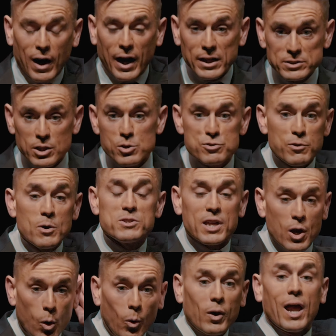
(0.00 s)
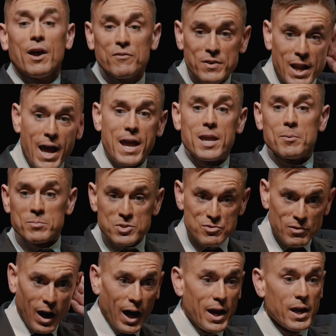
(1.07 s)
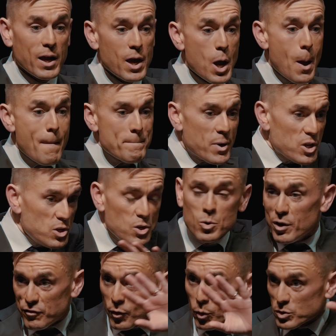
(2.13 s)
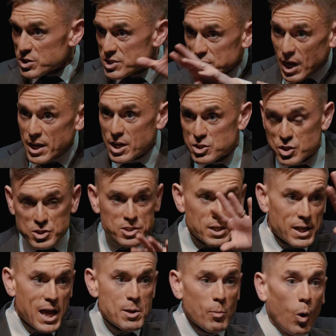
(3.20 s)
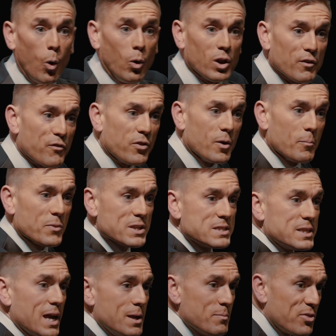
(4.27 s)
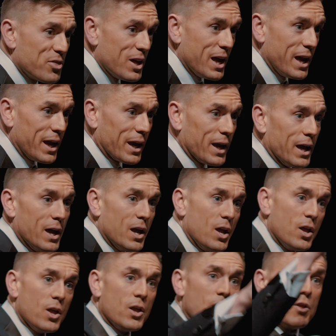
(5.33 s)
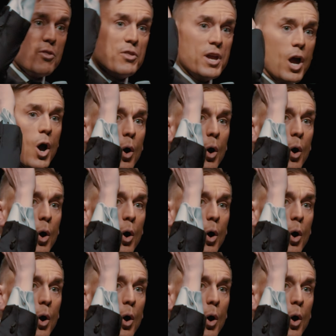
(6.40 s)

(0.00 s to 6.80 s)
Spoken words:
right? Those roads, they all have names, right? But you have all decided just to name all of them the same thing, the